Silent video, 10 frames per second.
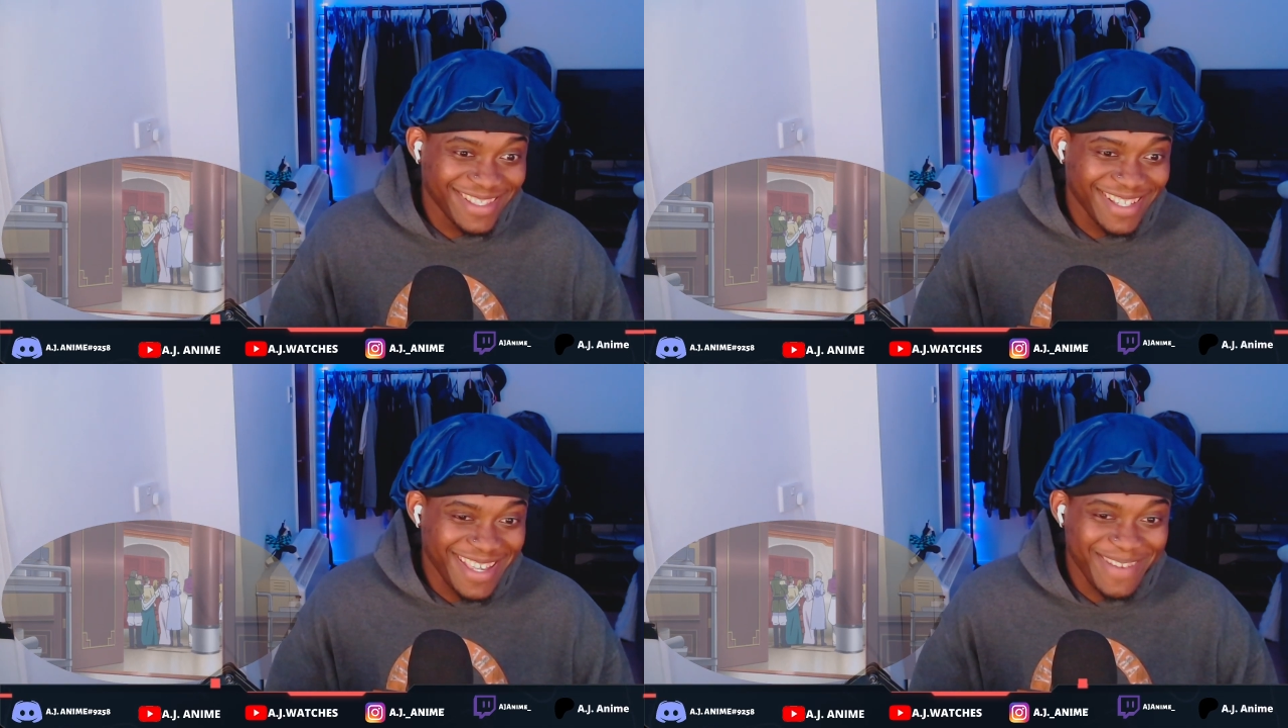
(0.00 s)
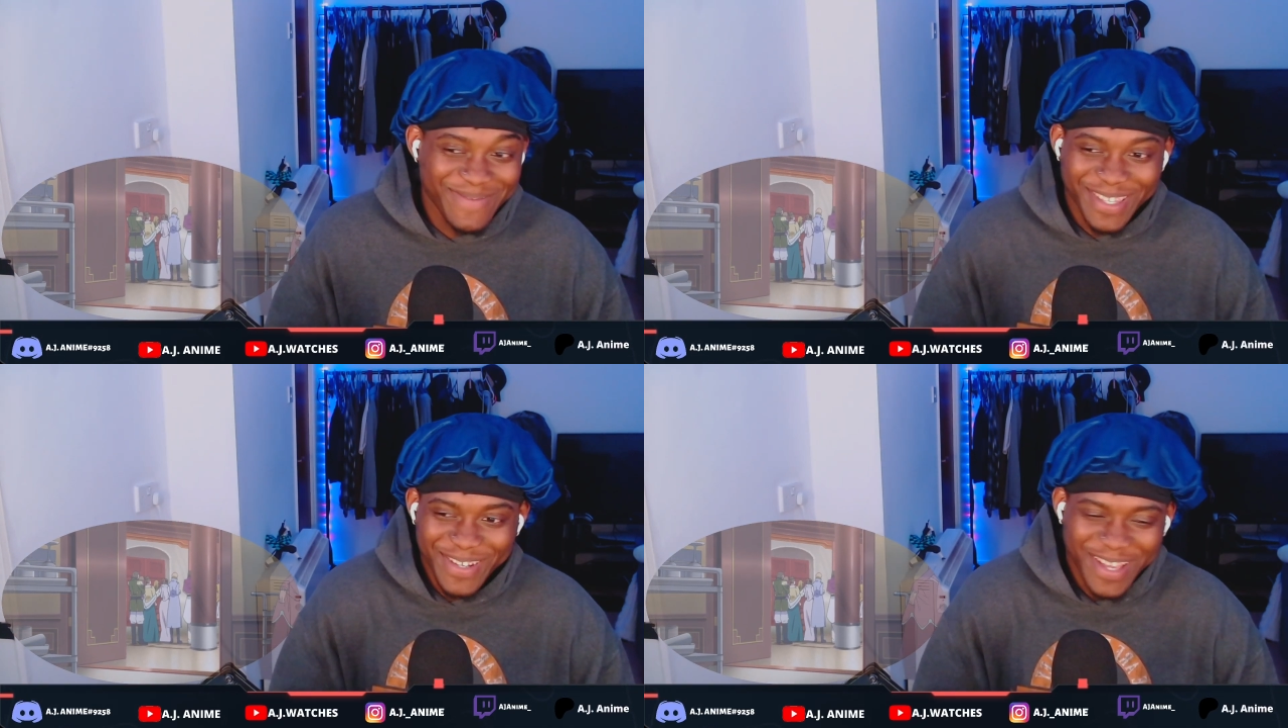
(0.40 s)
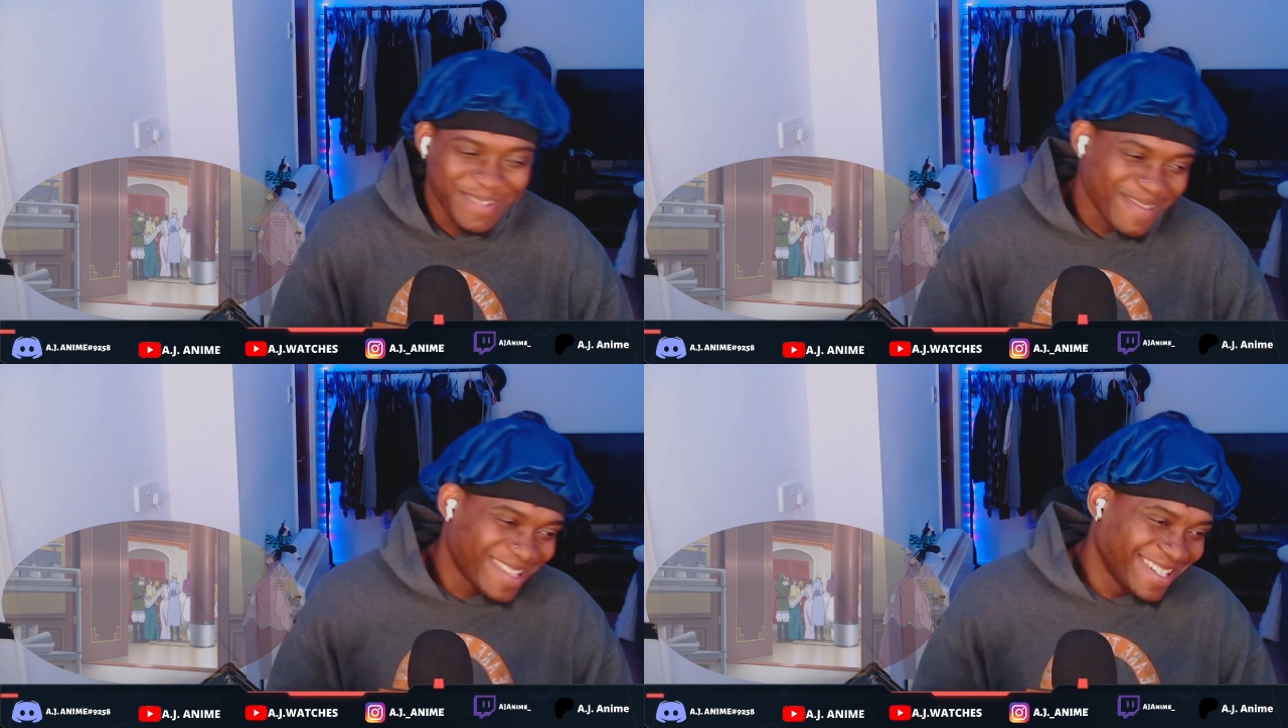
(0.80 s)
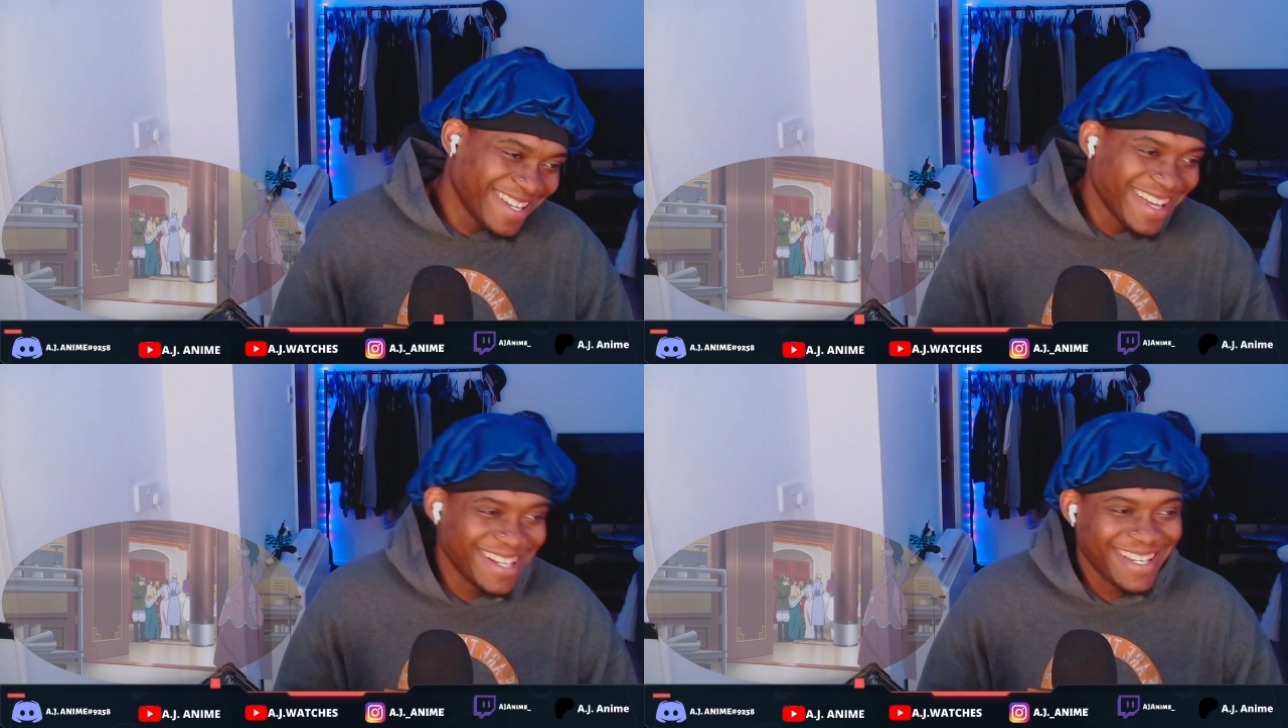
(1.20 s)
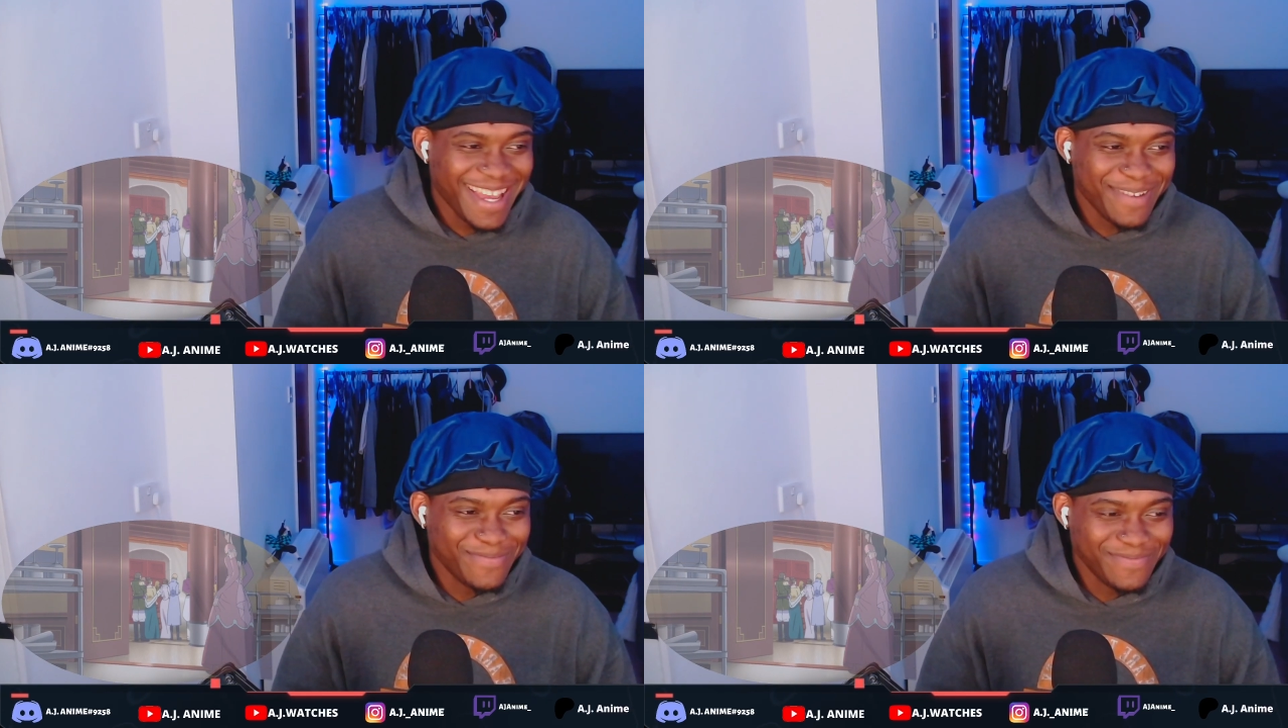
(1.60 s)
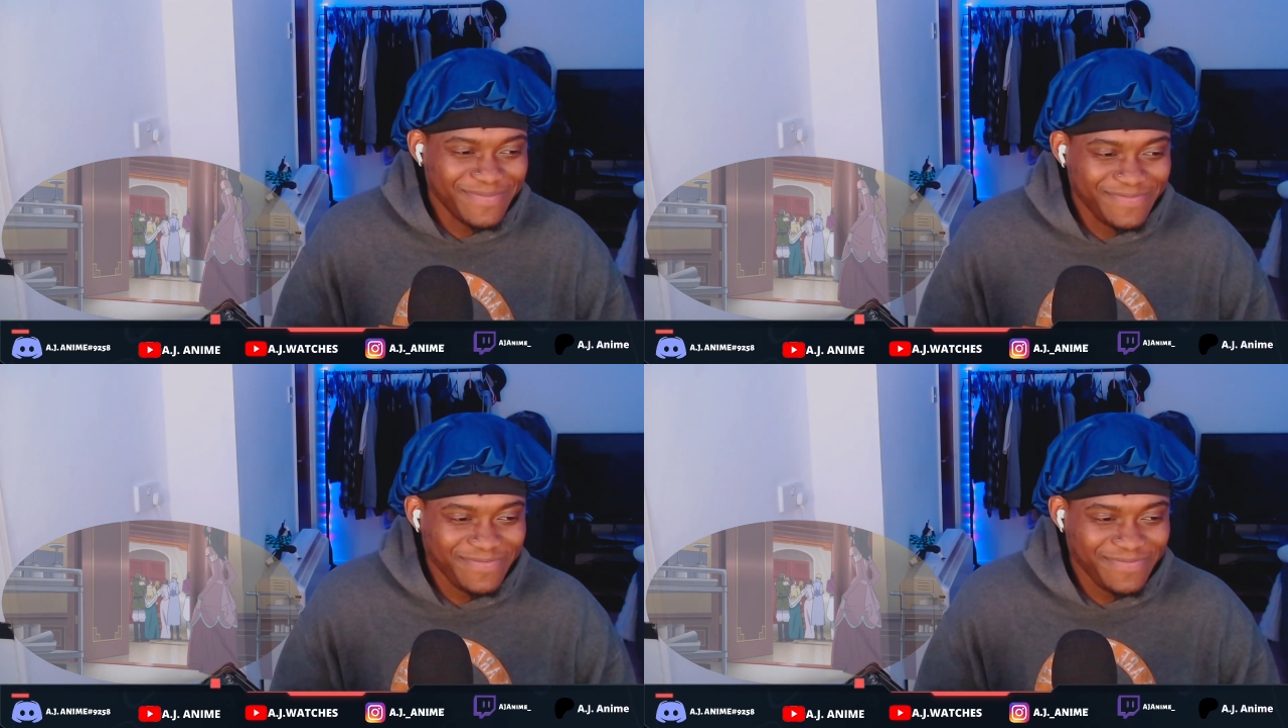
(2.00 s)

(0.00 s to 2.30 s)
He was not expecting that. Damn.